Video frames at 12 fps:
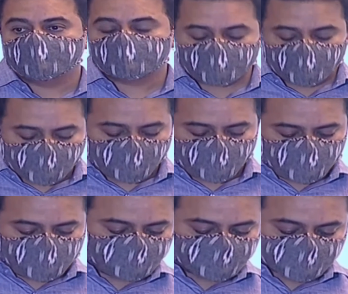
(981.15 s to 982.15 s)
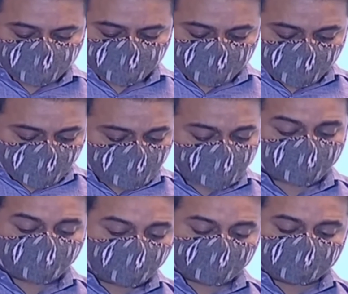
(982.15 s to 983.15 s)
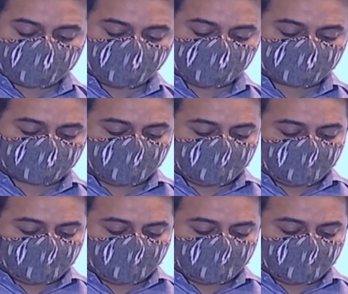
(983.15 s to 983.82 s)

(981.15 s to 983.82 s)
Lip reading: So therefore, Telangana government